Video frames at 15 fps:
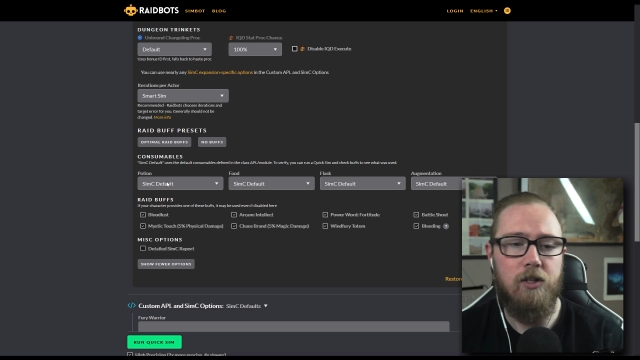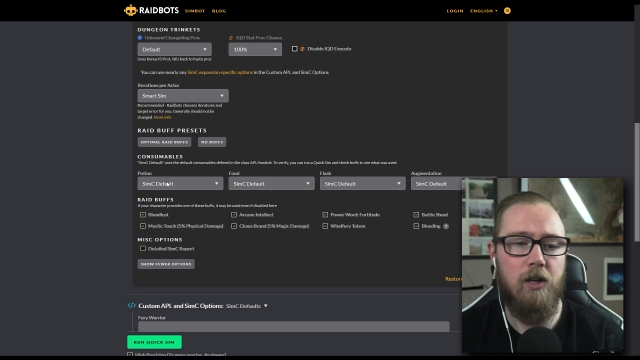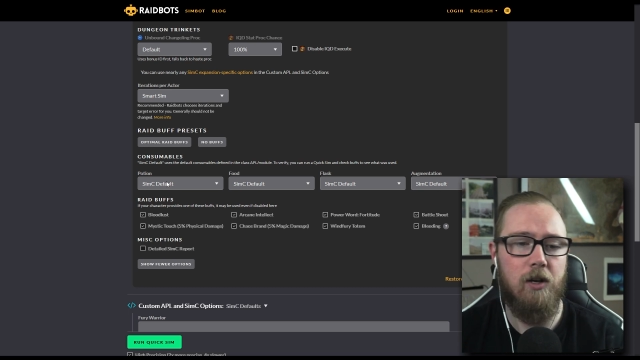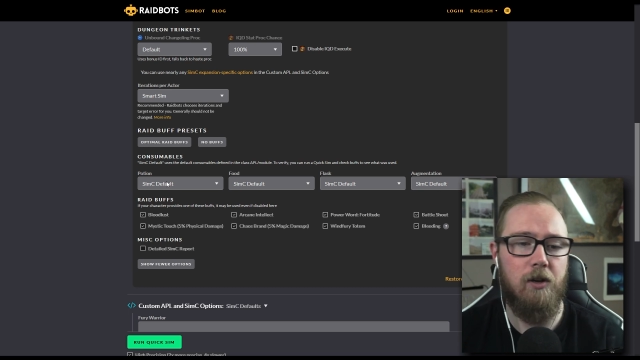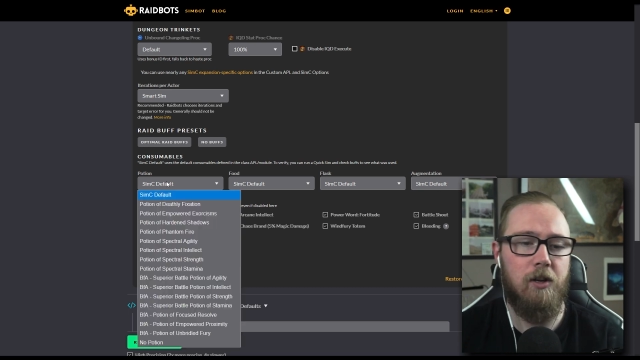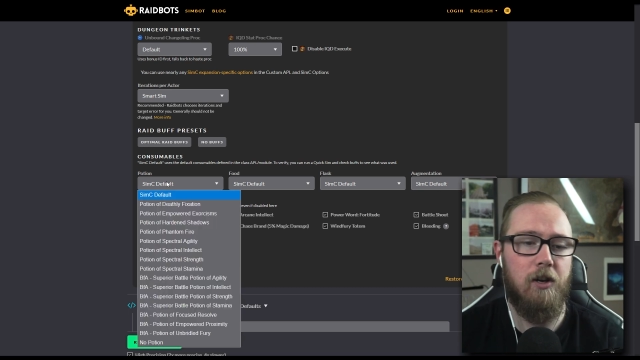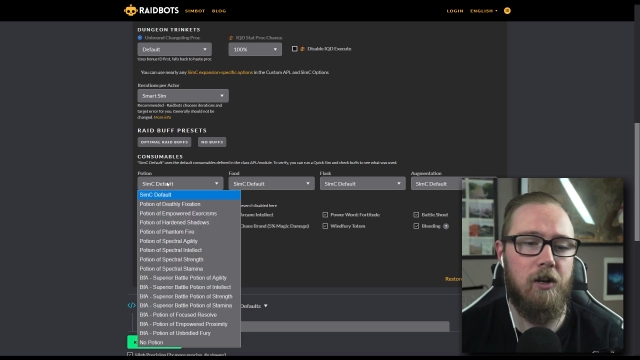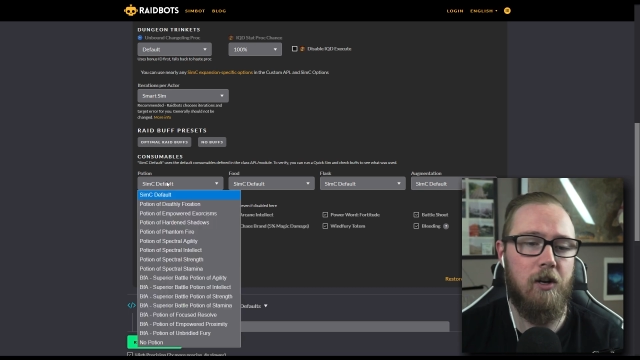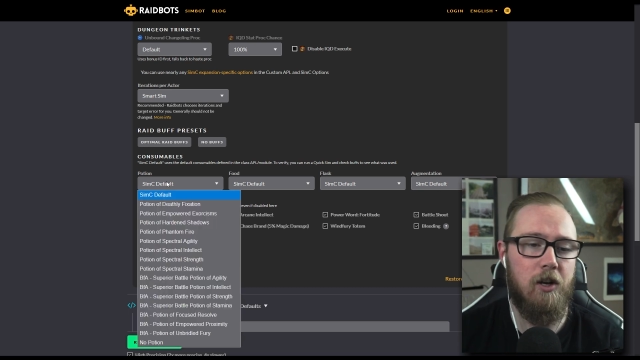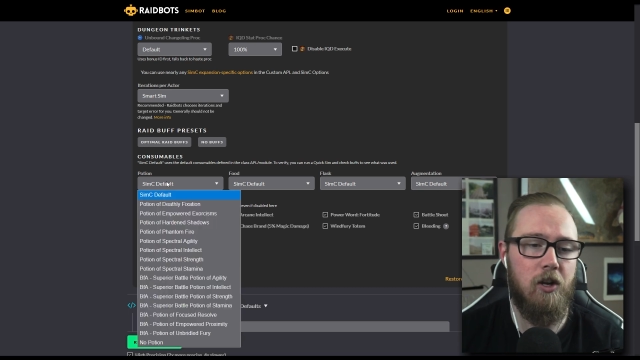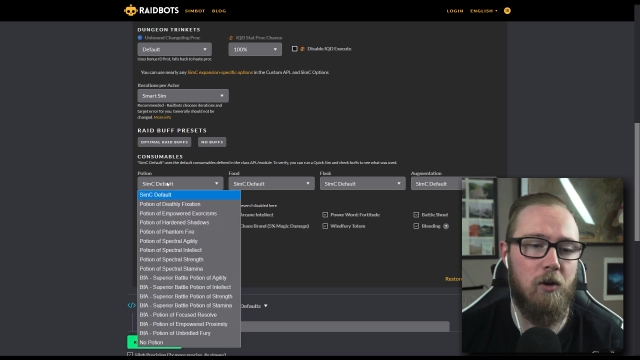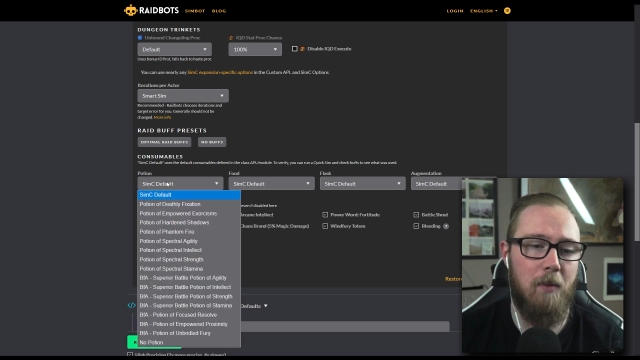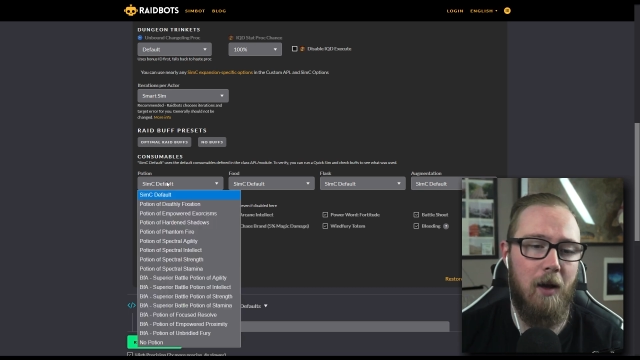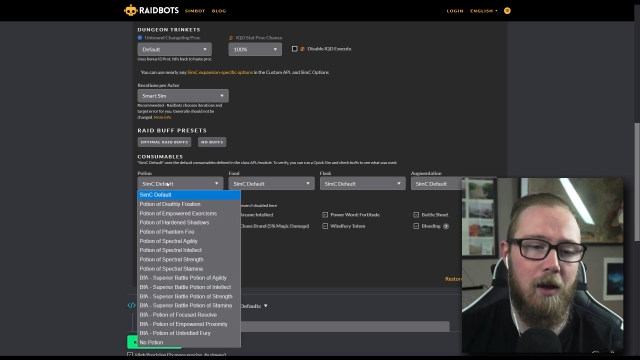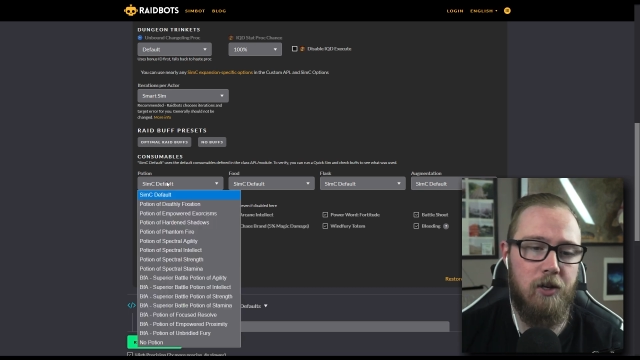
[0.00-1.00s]
So you can look at
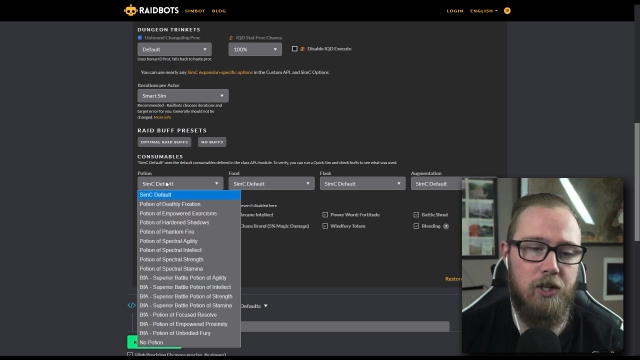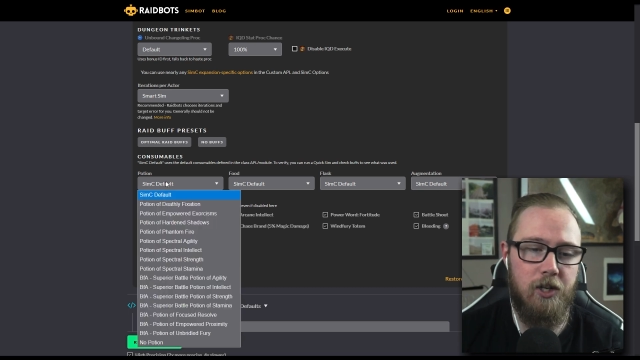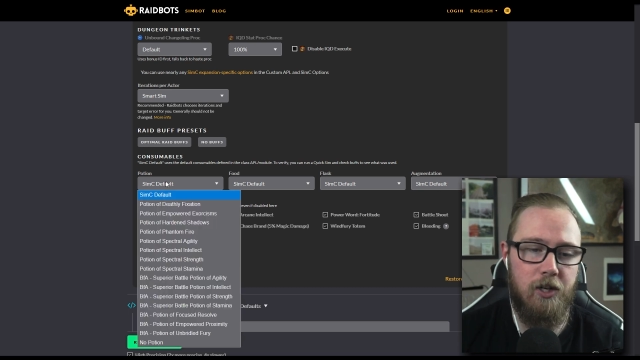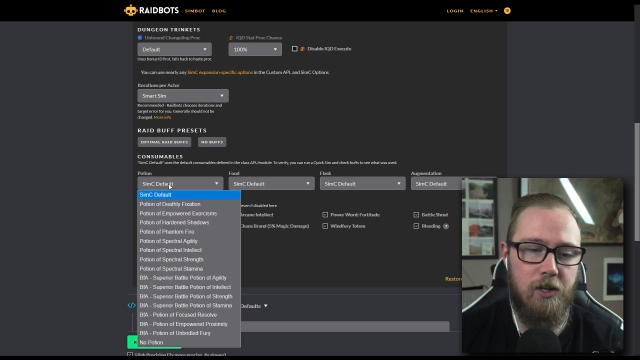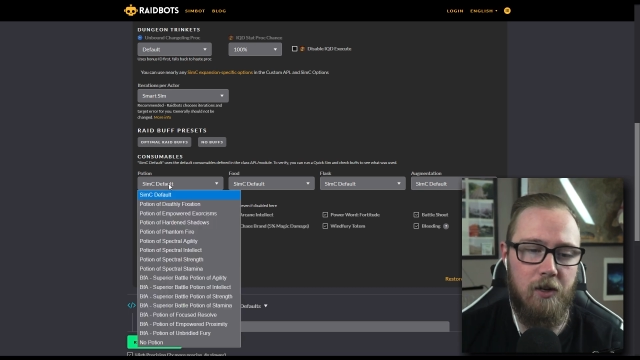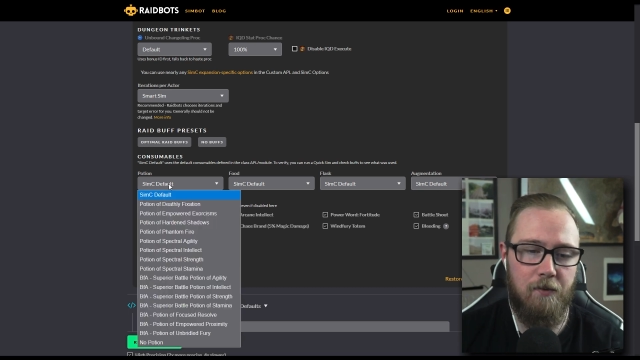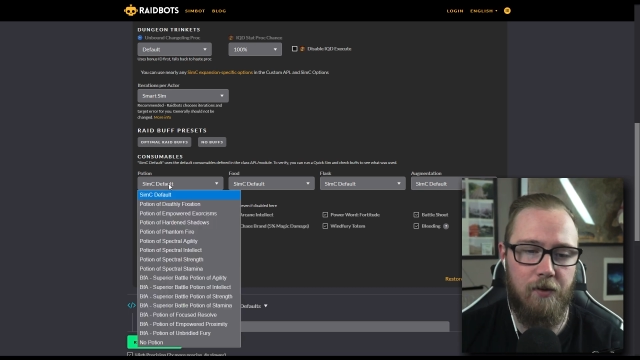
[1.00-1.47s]
your potion.